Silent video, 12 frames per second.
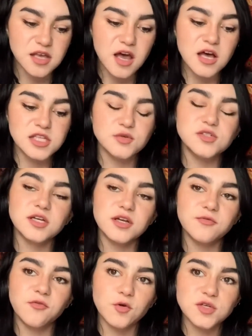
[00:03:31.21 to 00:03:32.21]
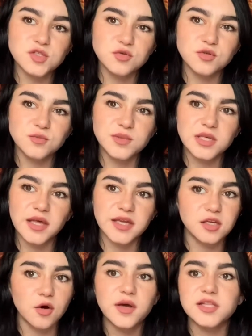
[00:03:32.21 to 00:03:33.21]
So it's going to force you to be like, you know
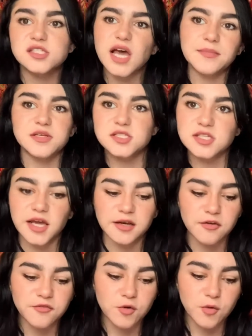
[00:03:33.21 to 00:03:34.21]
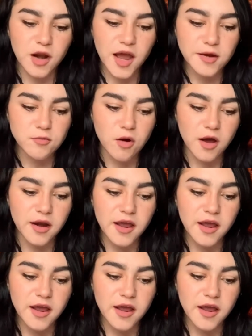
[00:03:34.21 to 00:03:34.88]
what, it's time to stand up for what I want.